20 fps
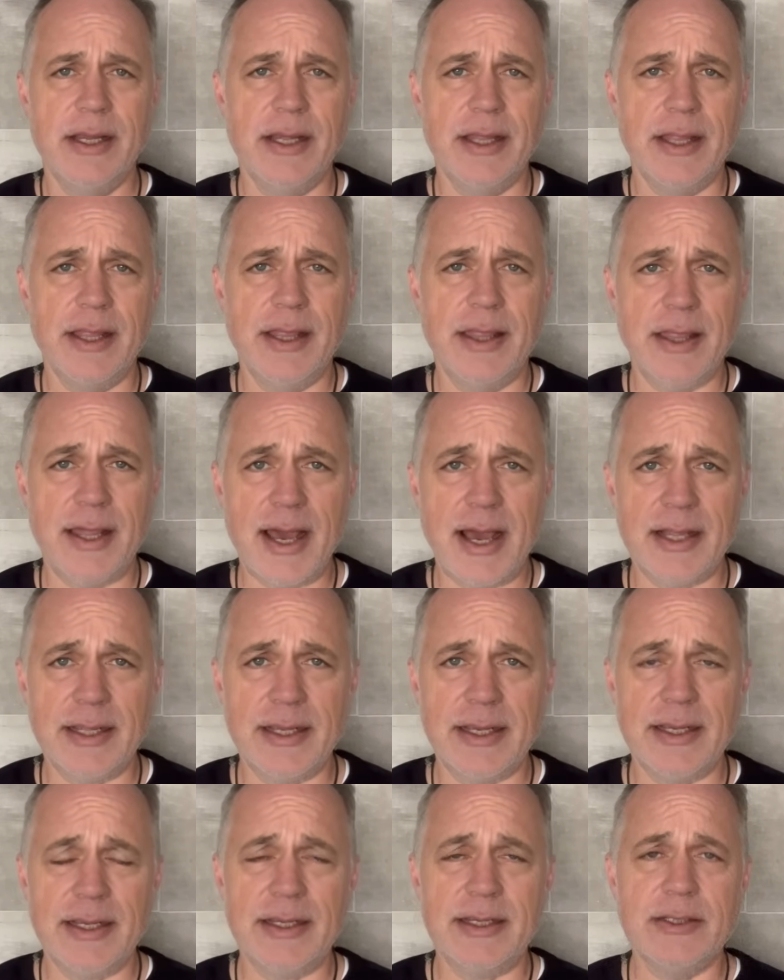That
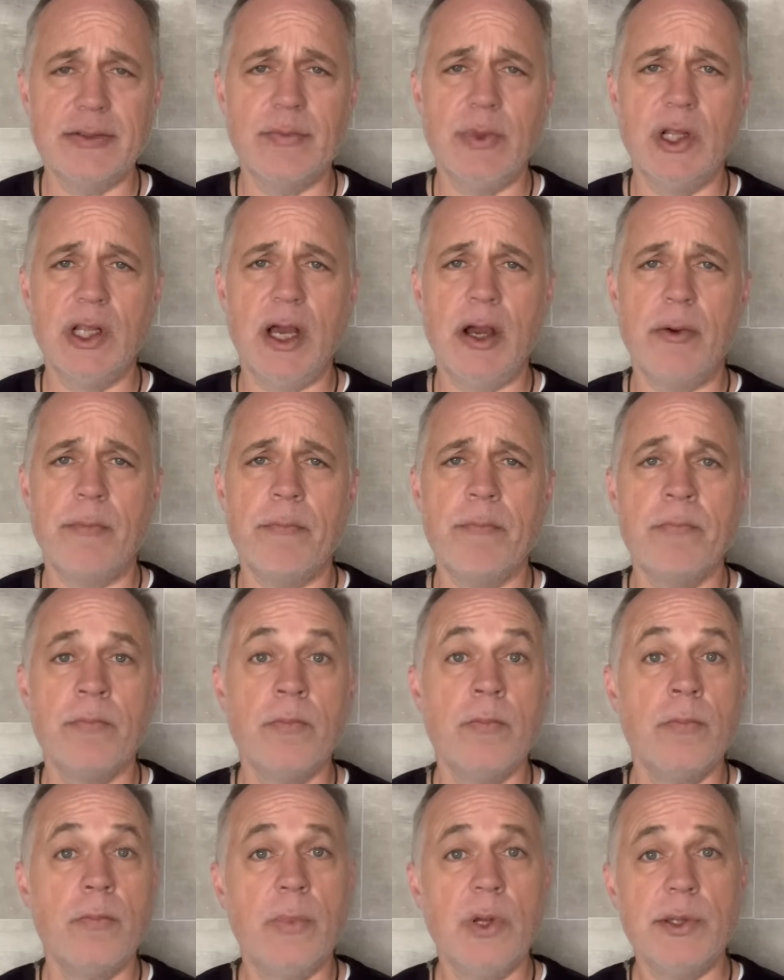link is below.
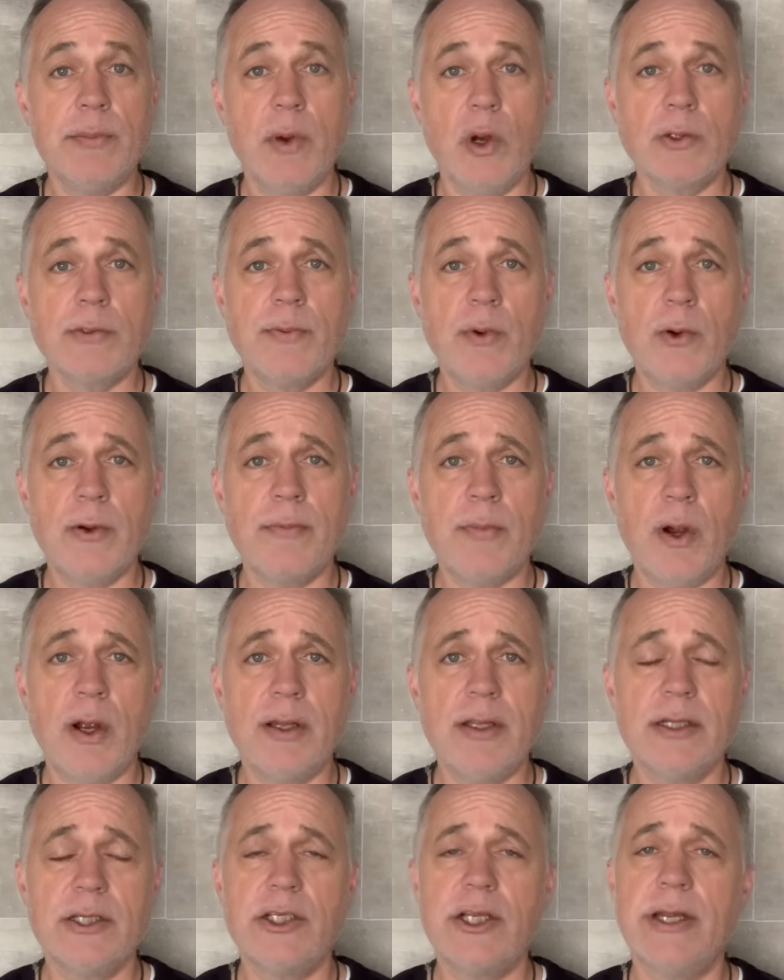But the most important
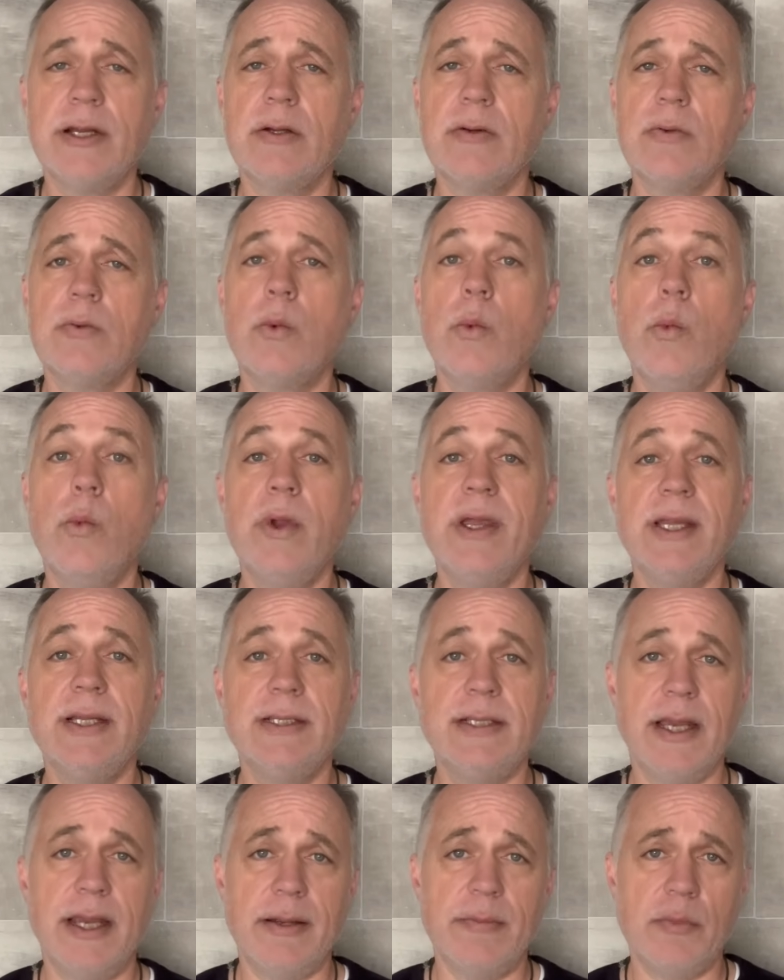part of this channel,
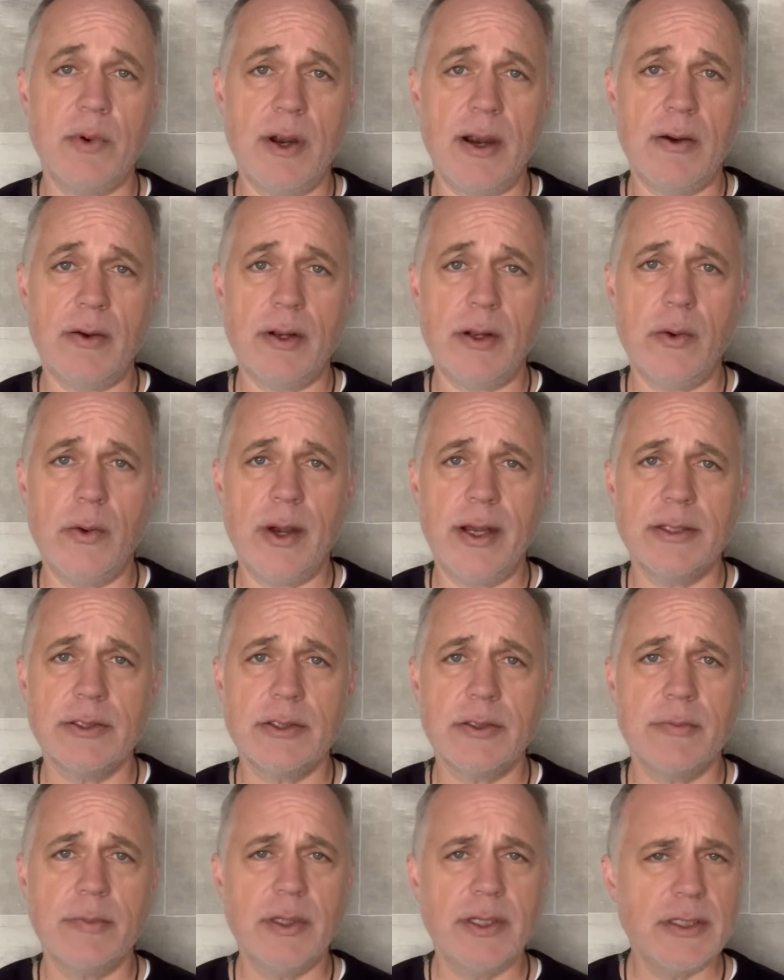we take prayer
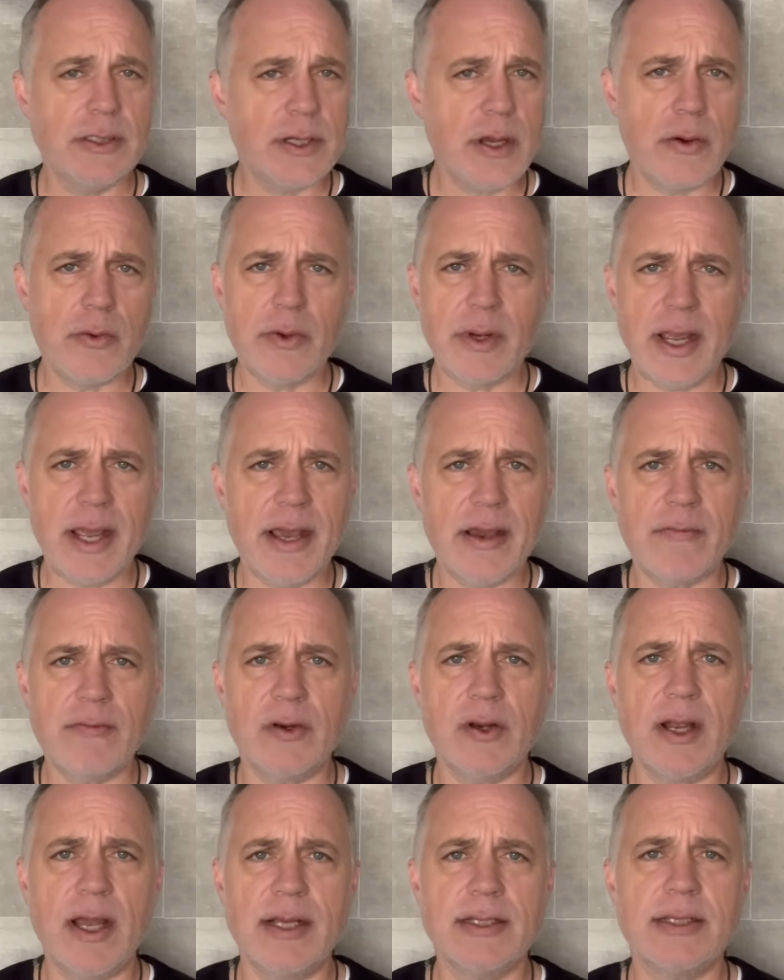requests. So please don't
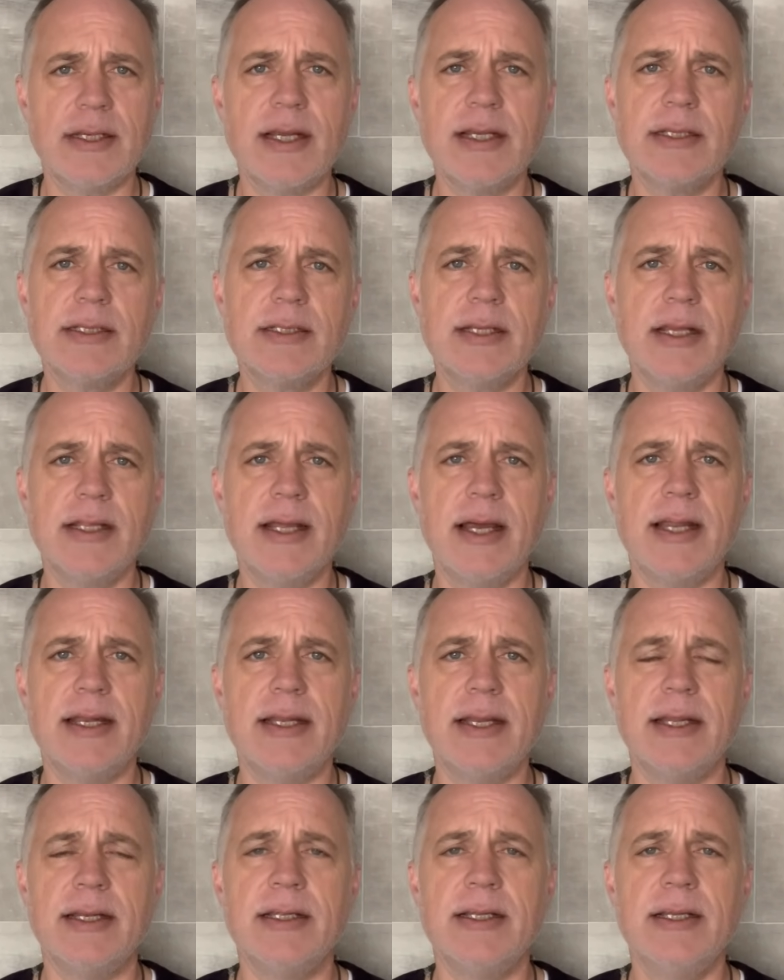ever hesitate to send that
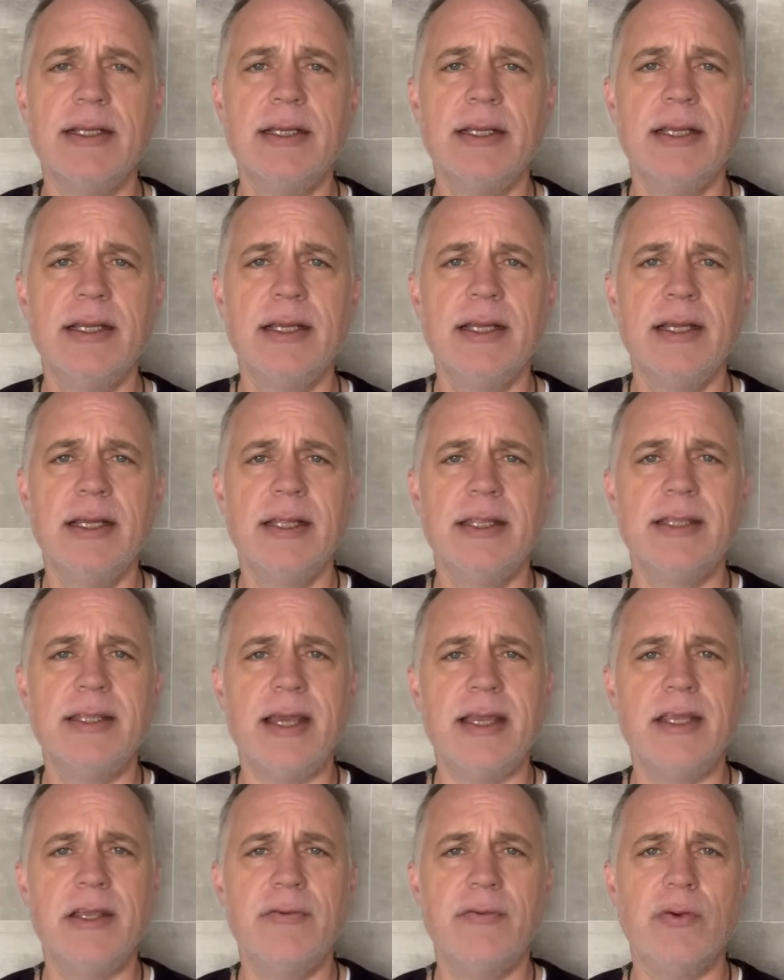in.
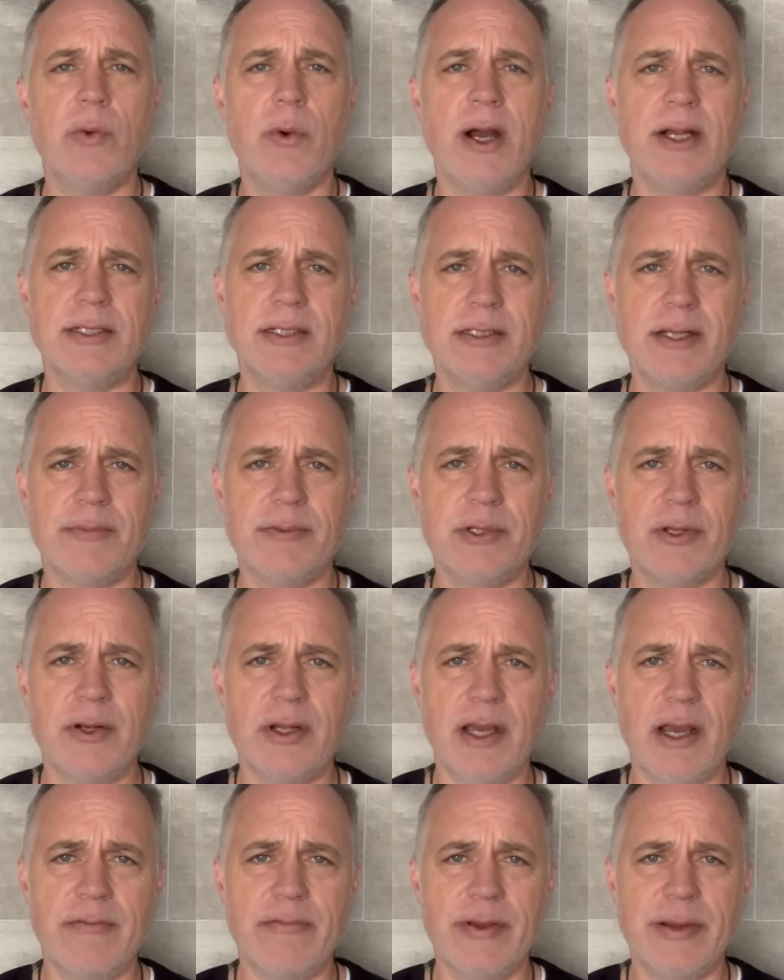Thank you for watching this episode
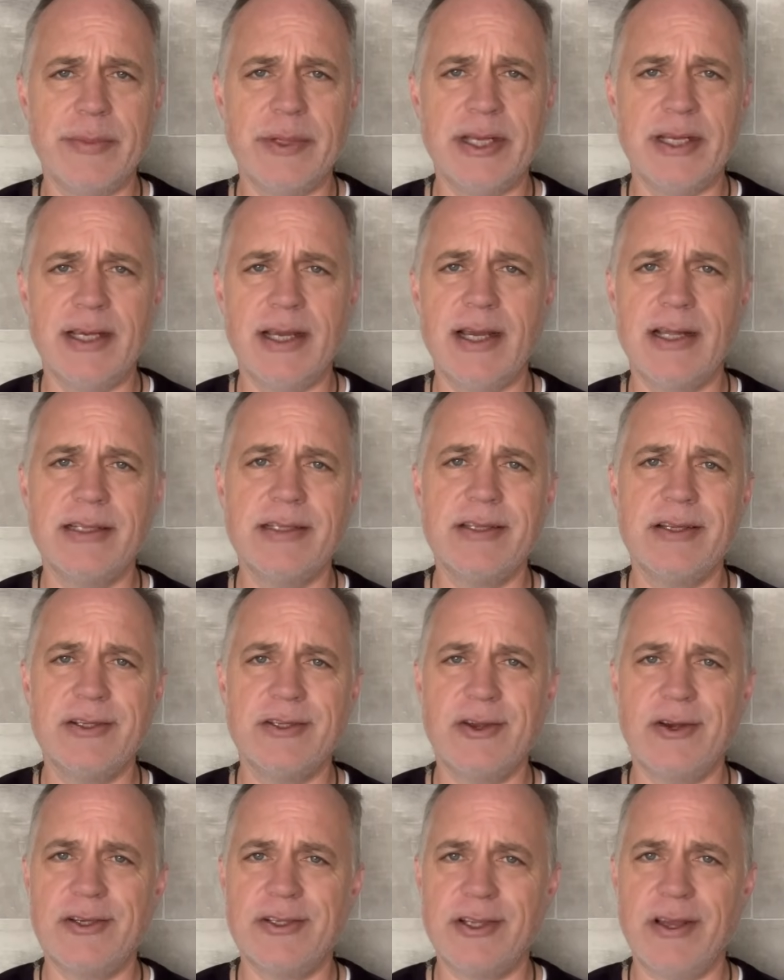of God Family and Guns. And
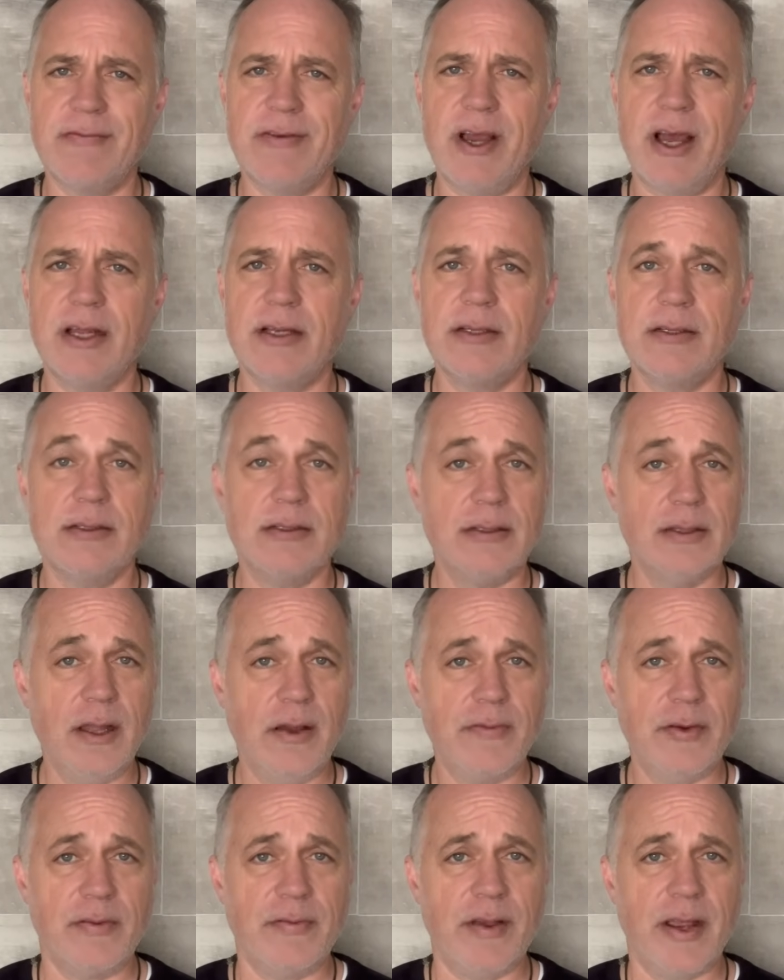as always, love God,
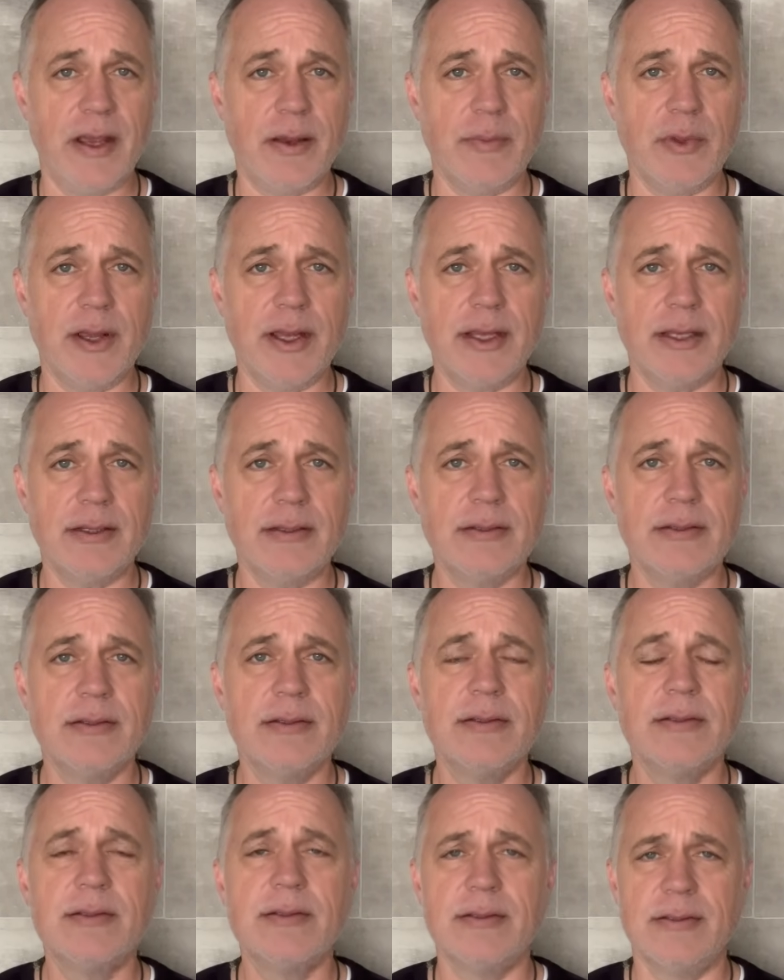love your family,
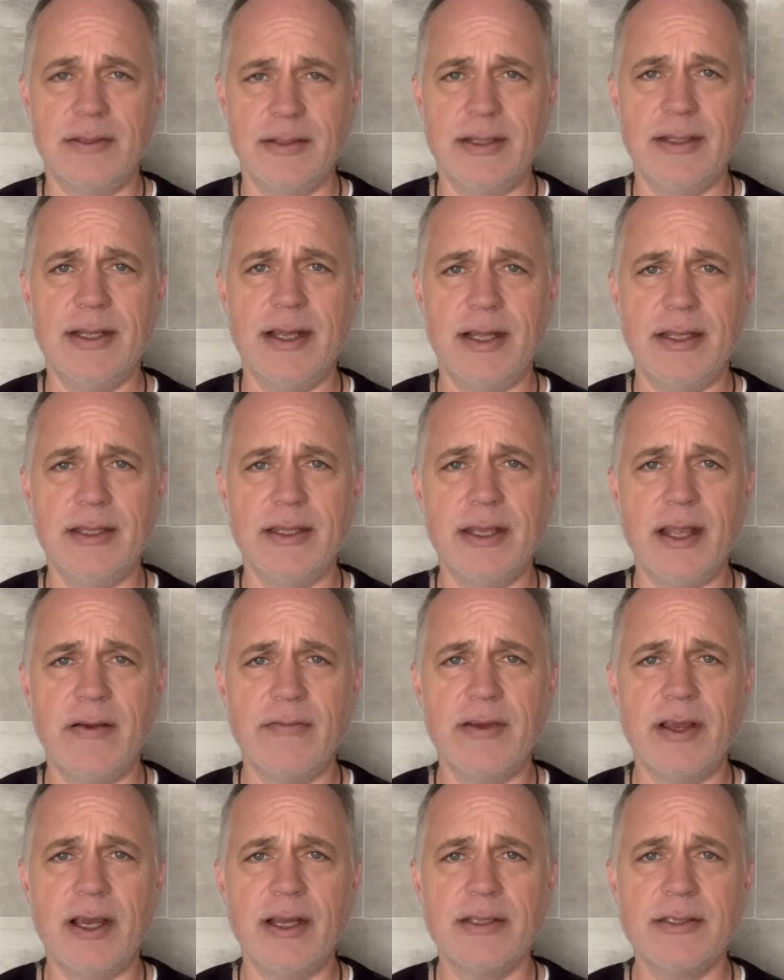and
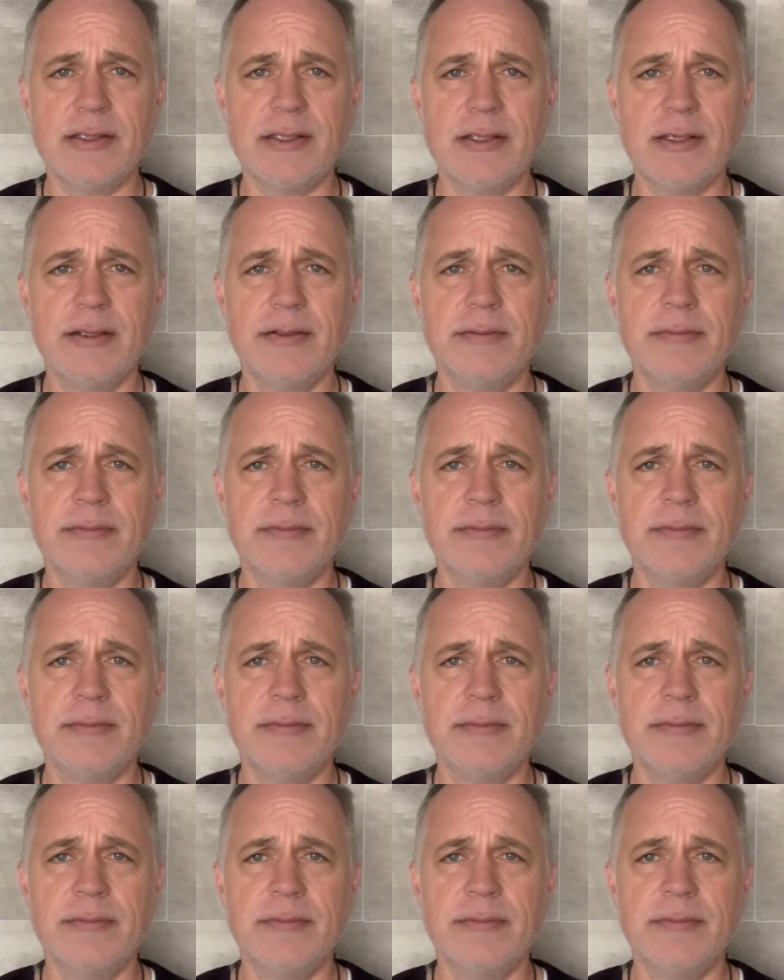love guns.